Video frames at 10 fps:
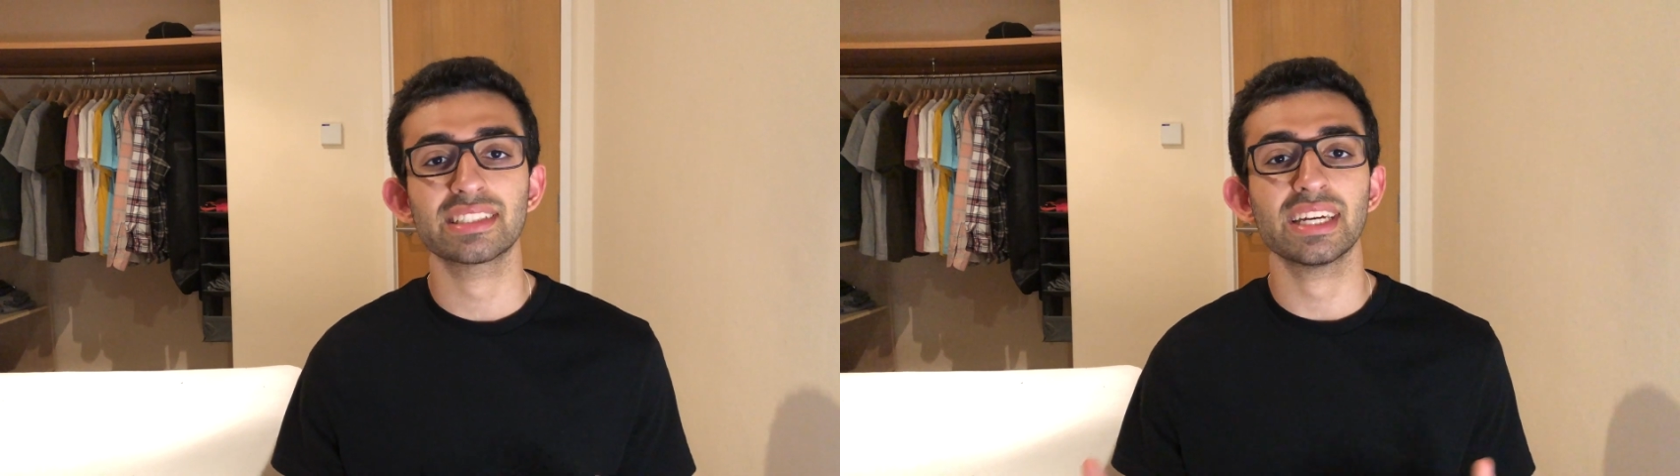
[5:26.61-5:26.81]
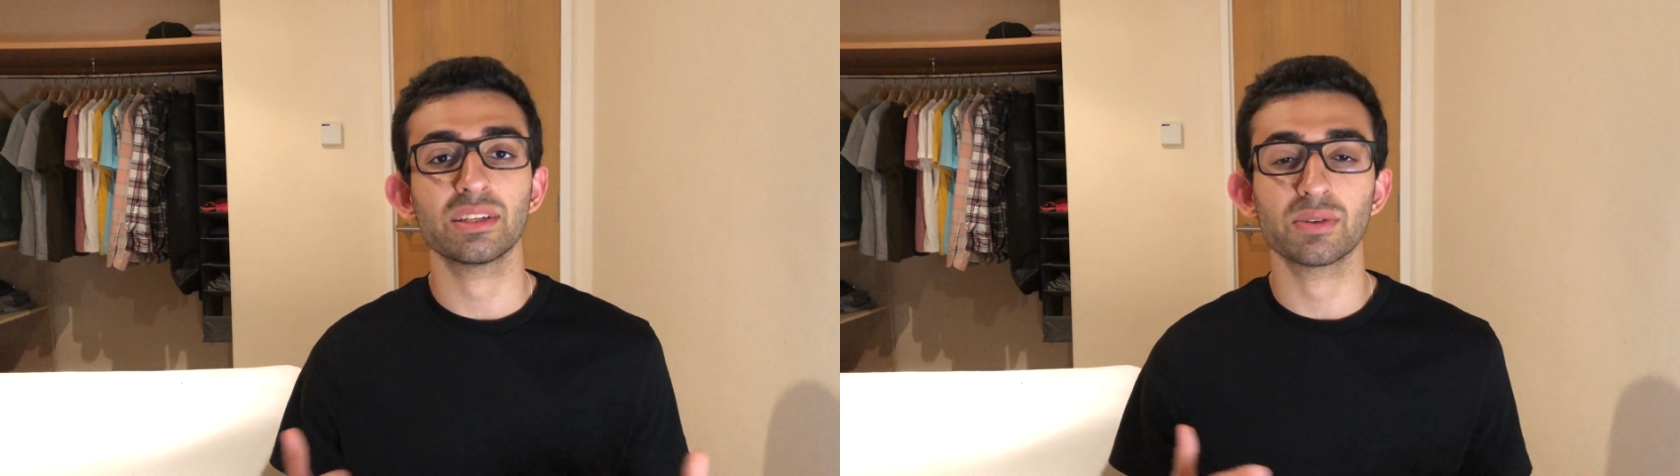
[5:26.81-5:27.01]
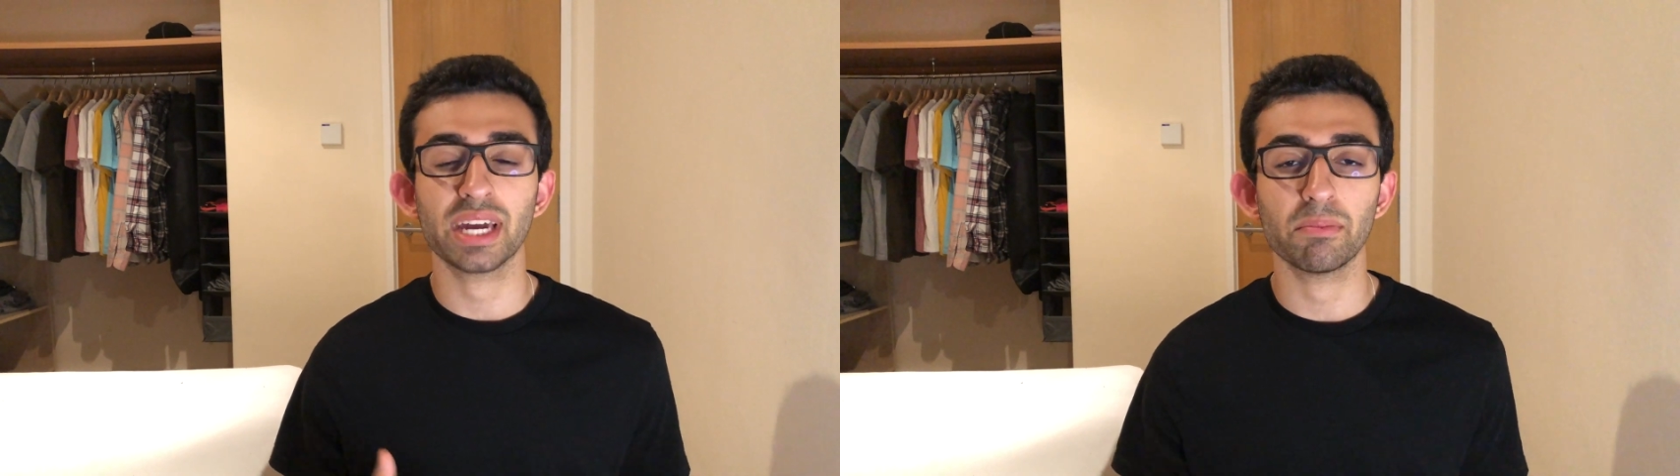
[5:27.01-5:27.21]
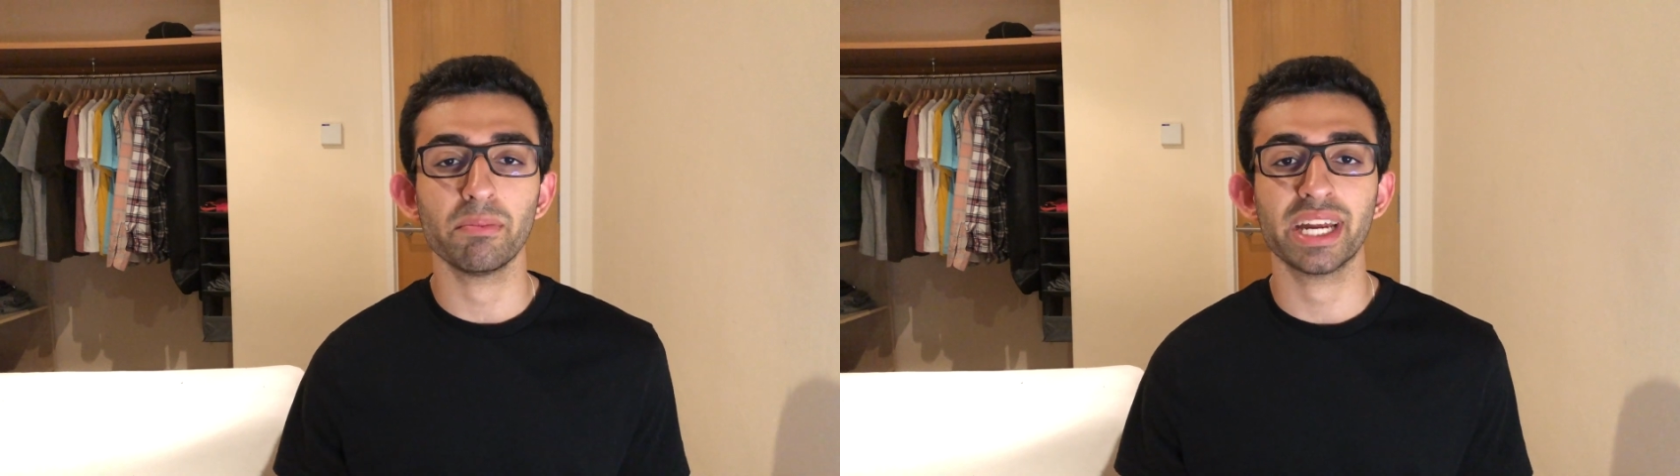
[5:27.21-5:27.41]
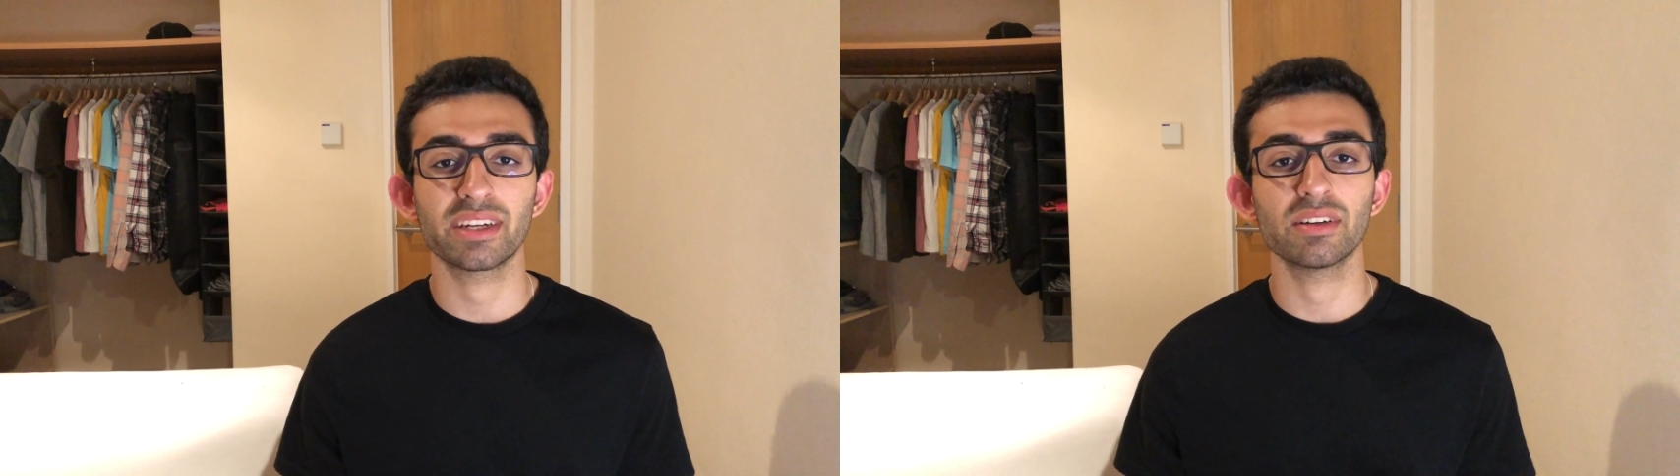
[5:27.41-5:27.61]
and you get
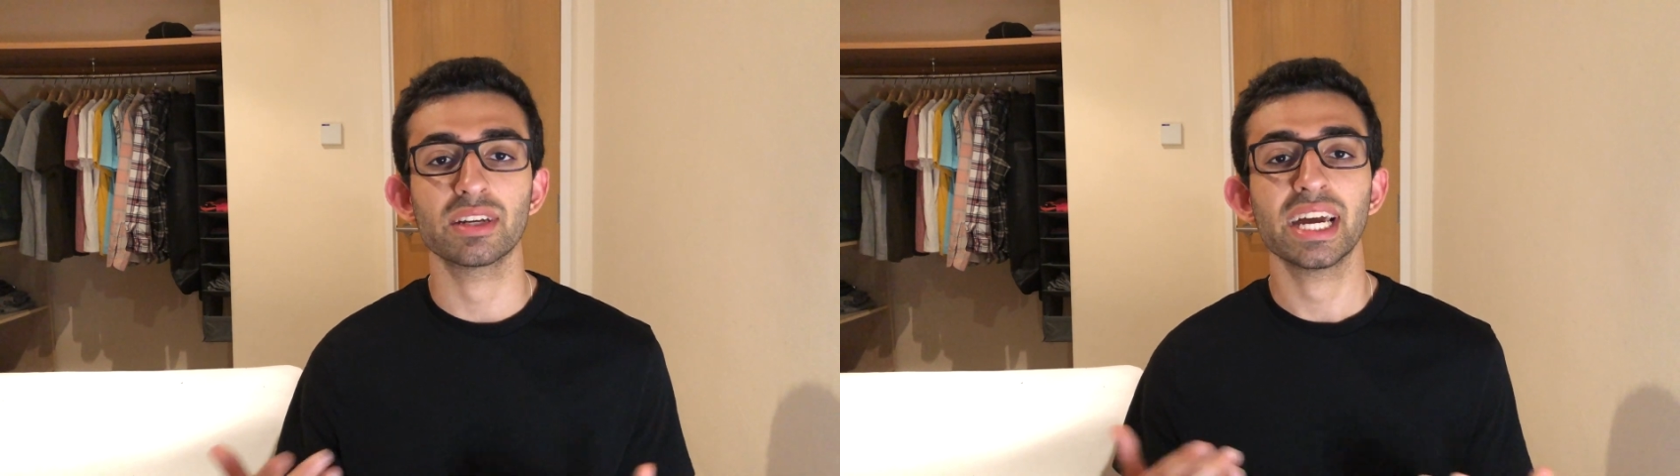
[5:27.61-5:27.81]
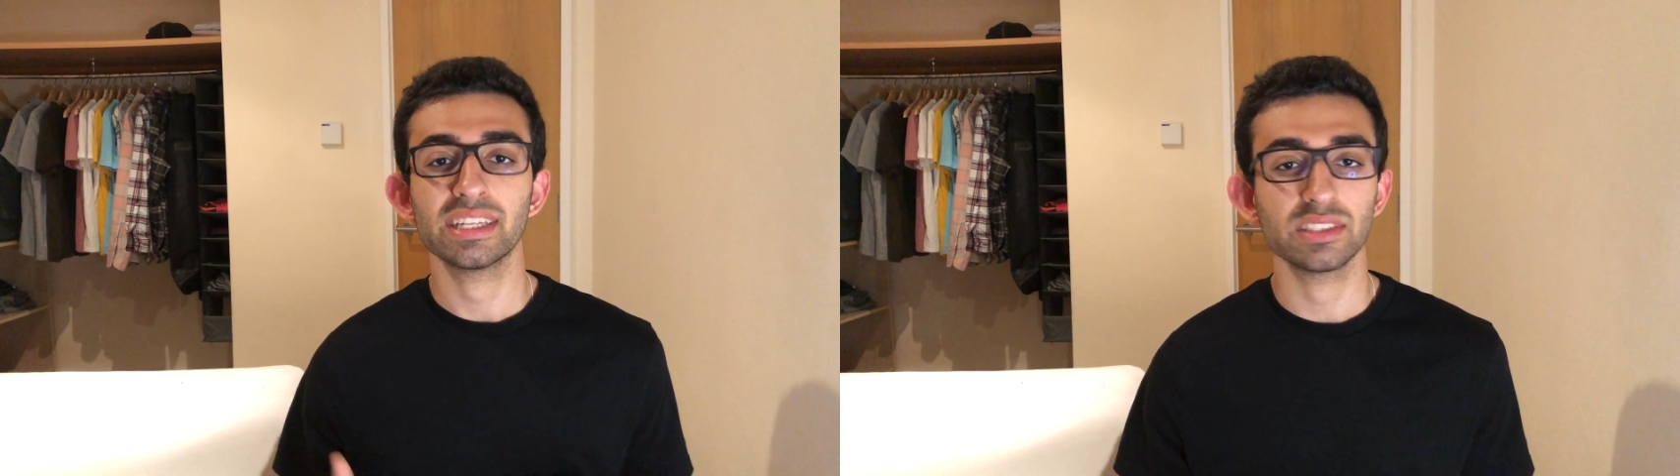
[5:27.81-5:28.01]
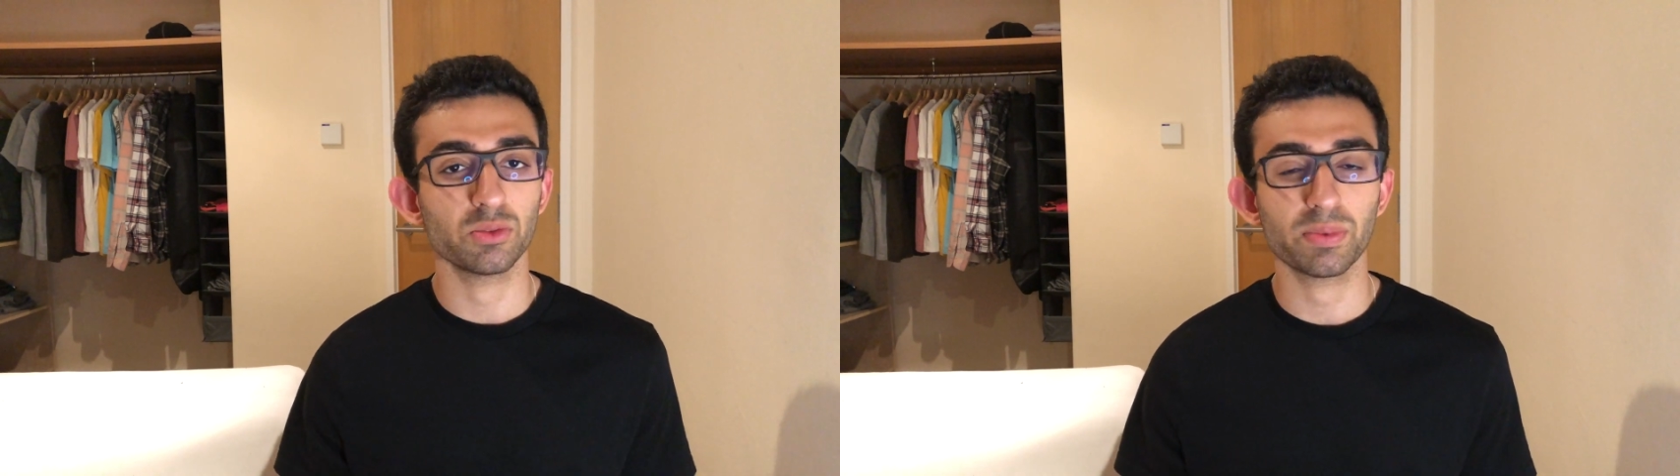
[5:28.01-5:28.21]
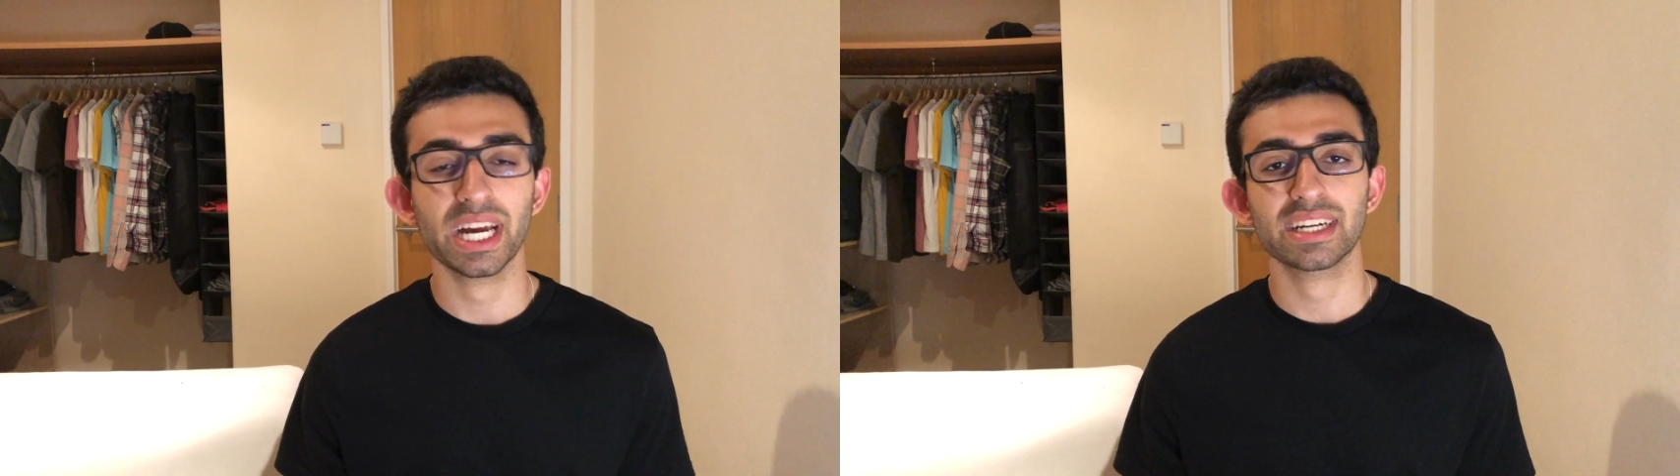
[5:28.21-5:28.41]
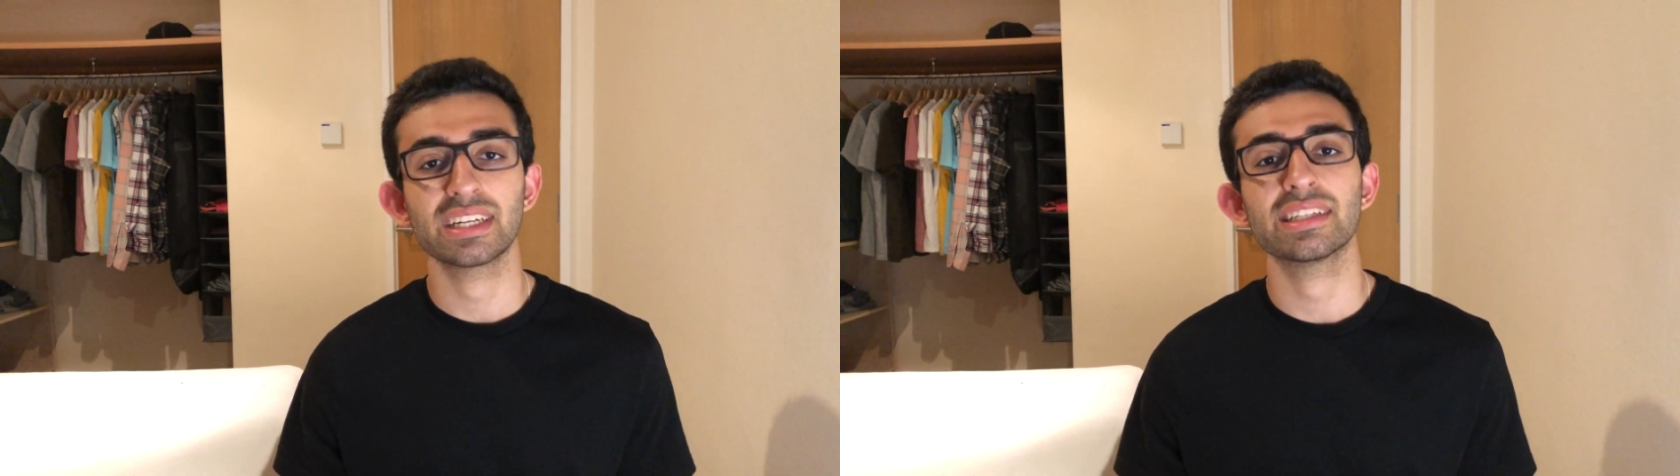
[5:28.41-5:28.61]
better as you
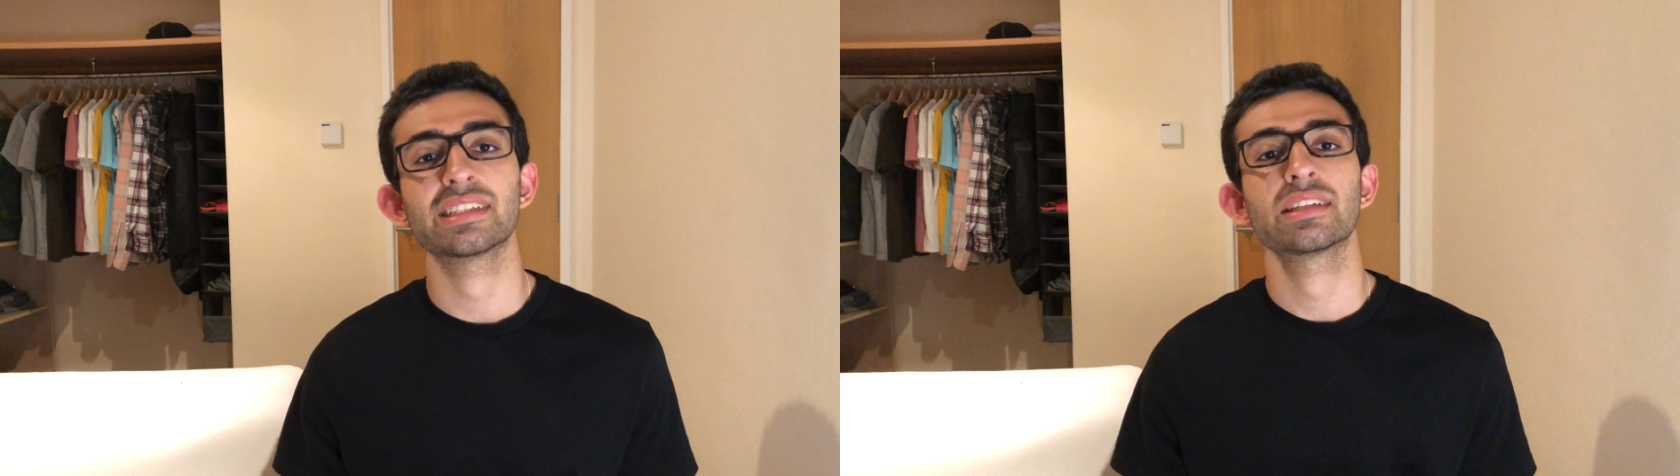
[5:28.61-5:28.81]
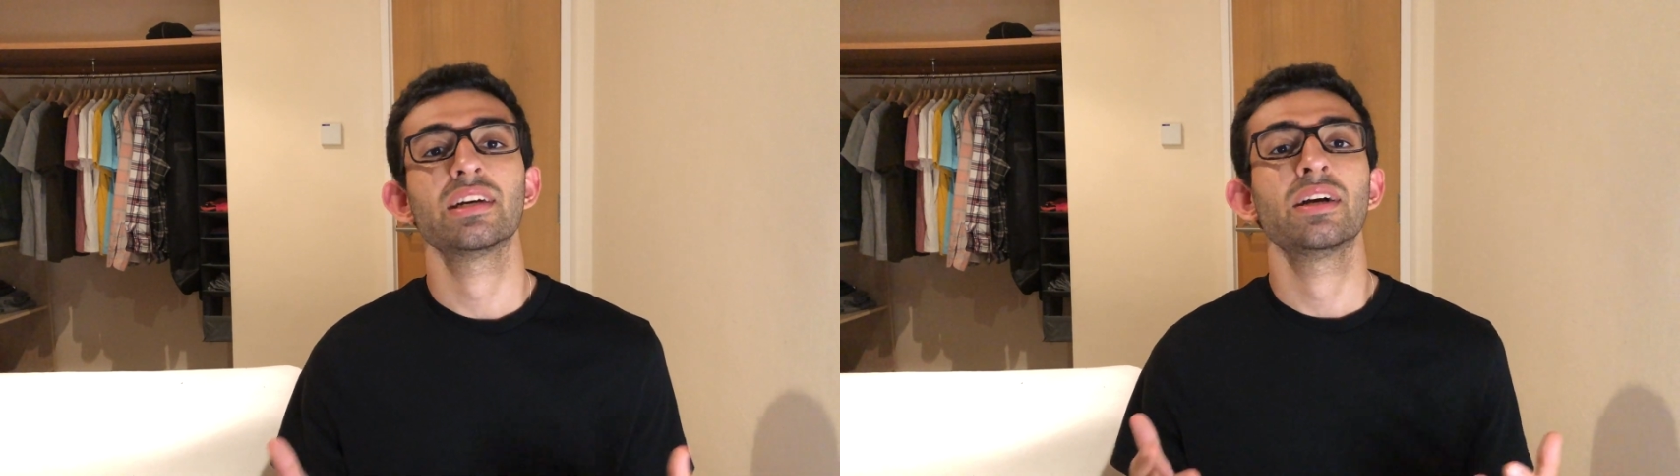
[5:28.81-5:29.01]
practice.